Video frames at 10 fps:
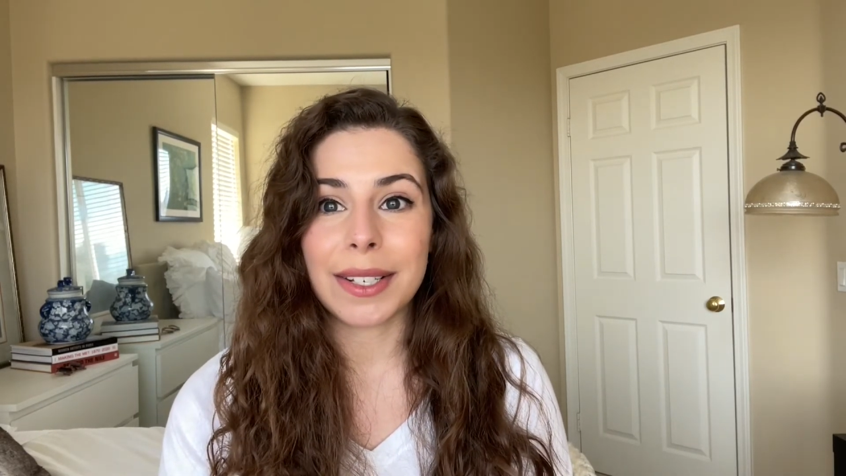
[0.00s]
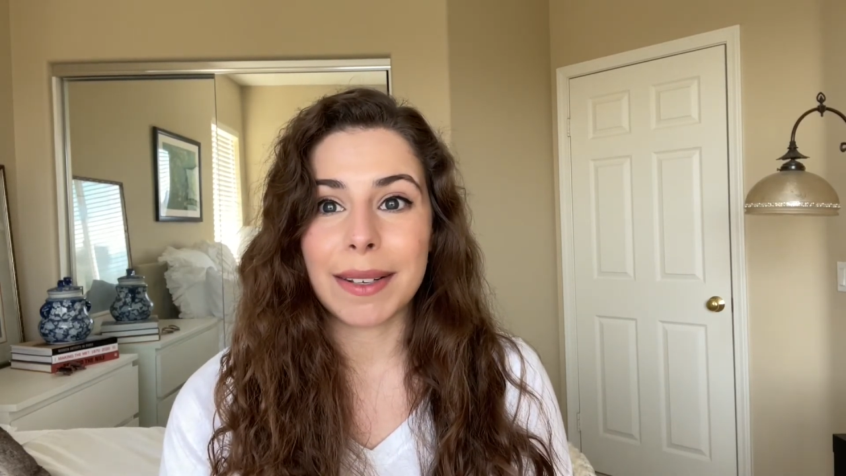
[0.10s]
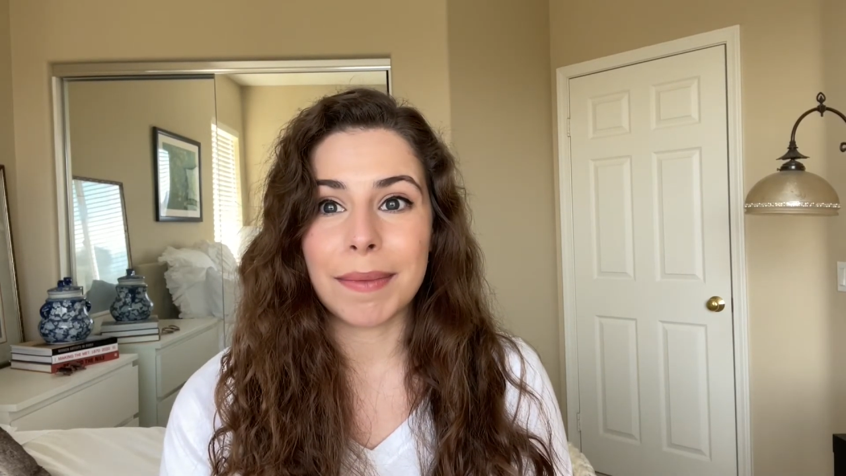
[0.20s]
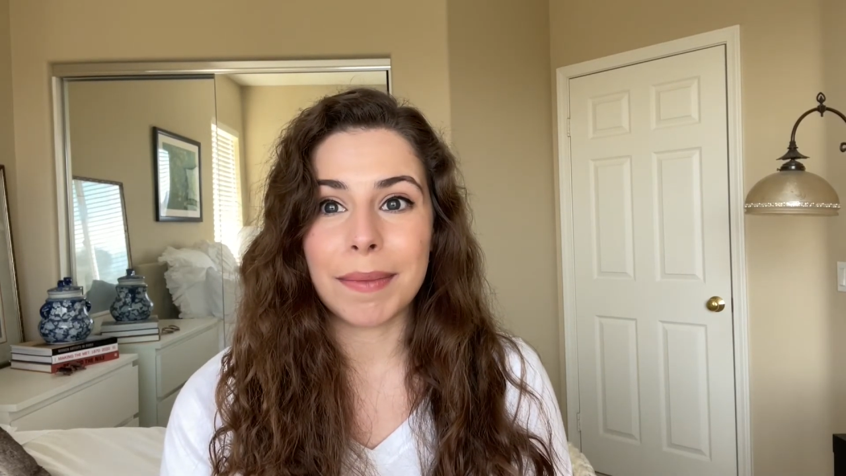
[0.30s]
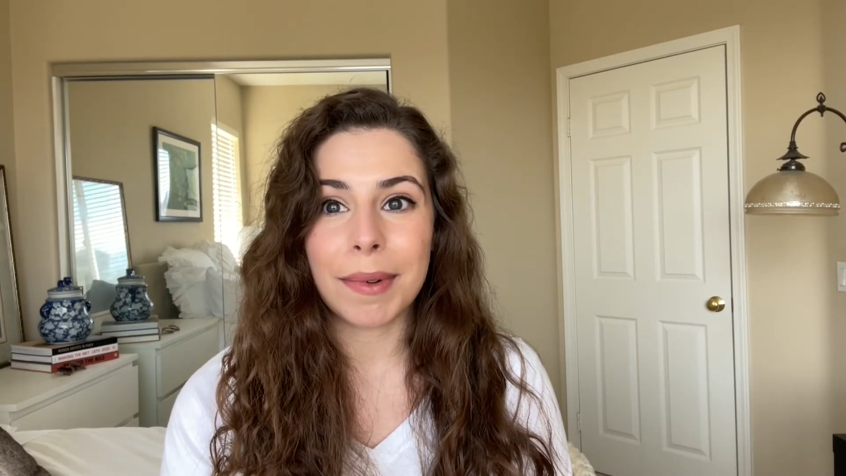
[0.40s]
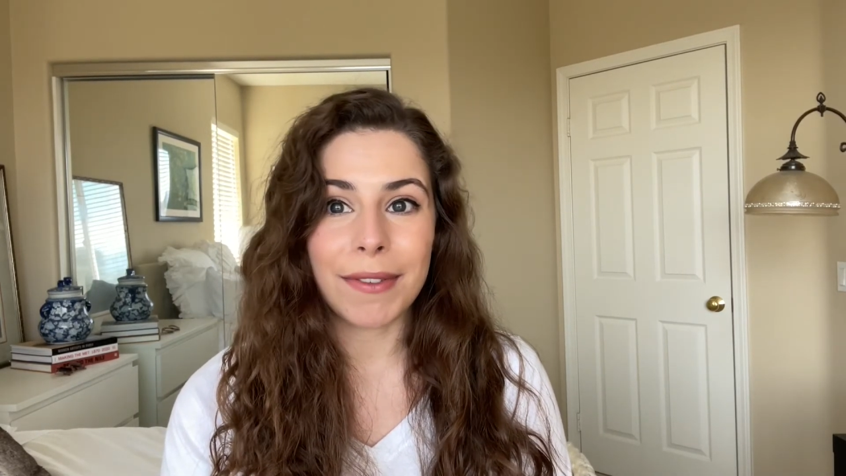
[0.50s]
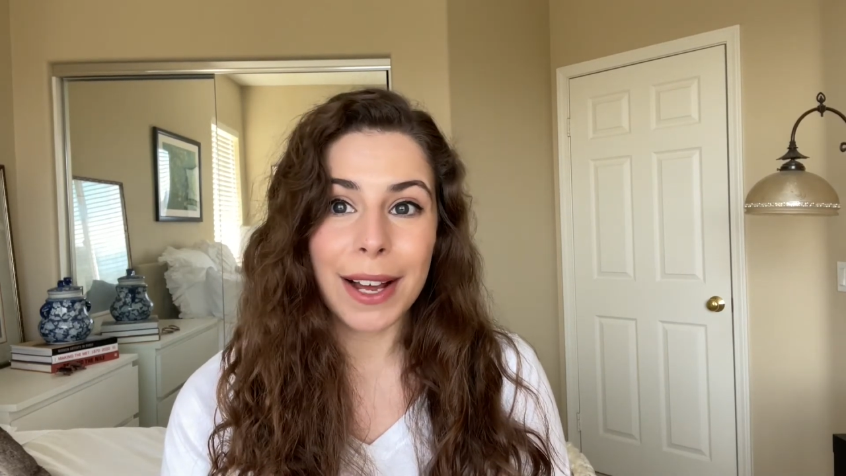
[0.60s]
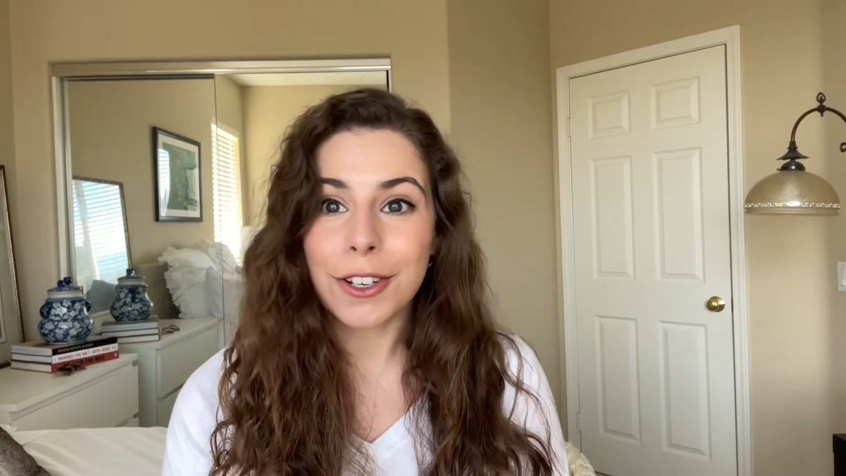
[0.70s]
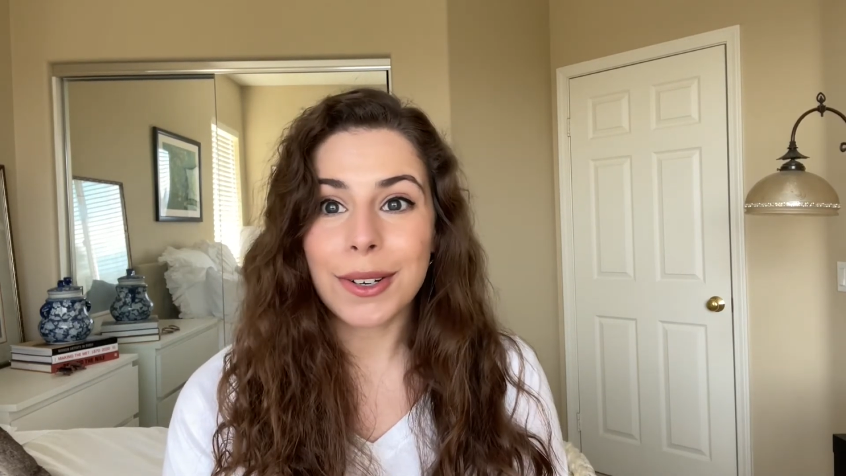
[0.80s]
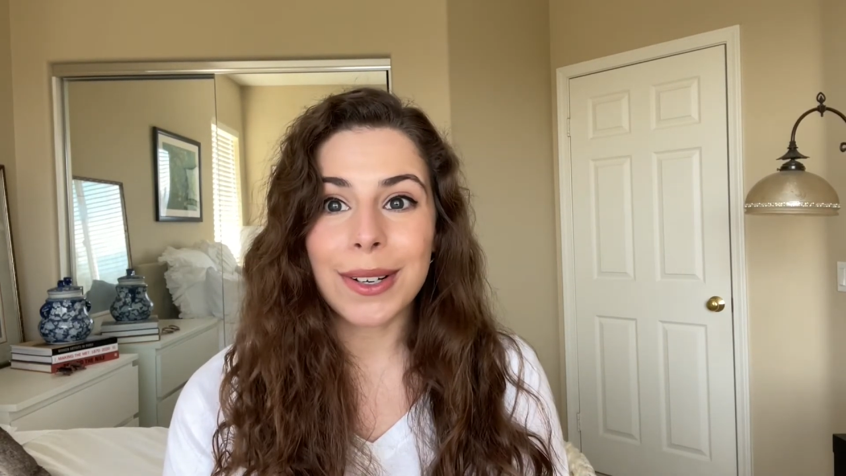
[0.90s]
some
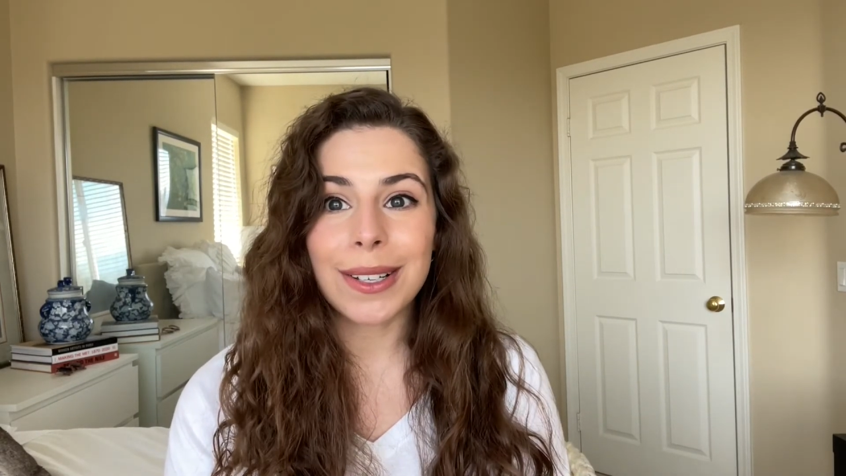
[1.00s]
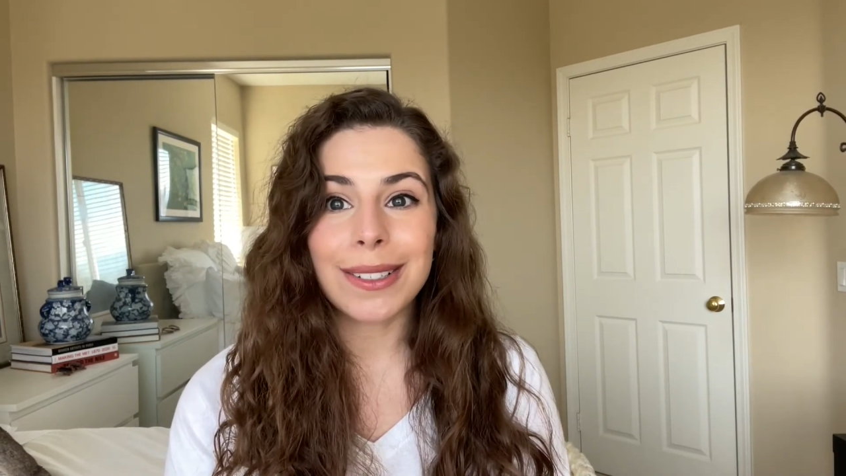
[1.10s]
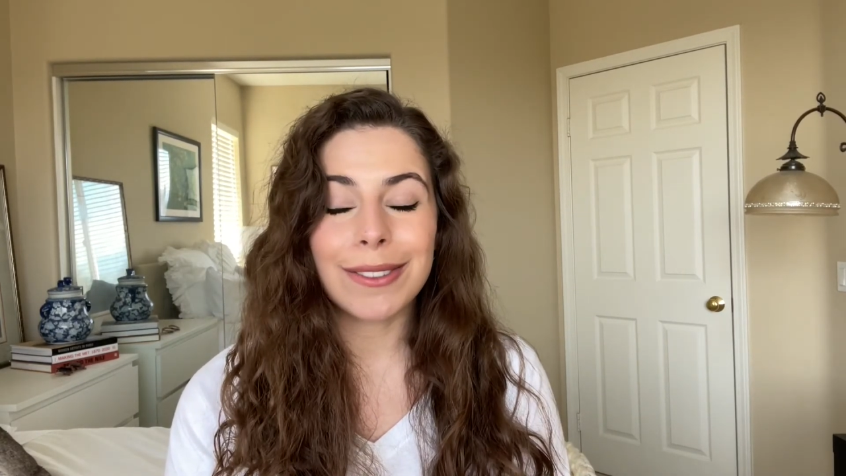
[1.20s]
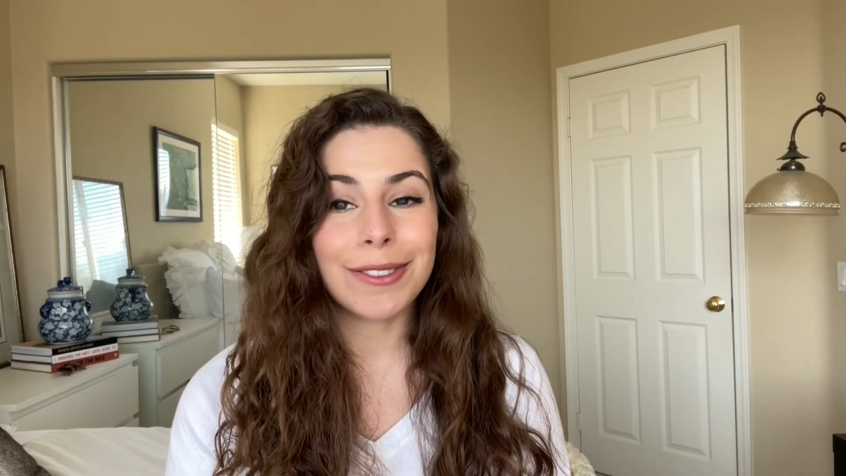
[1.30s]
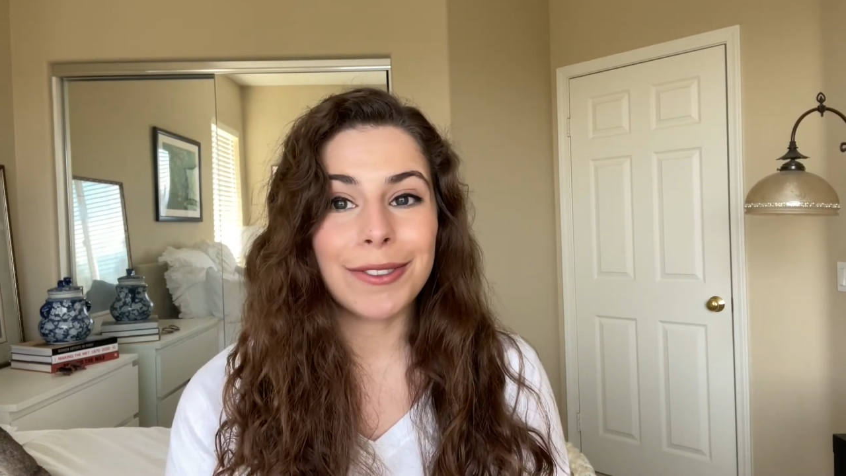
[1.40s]
professional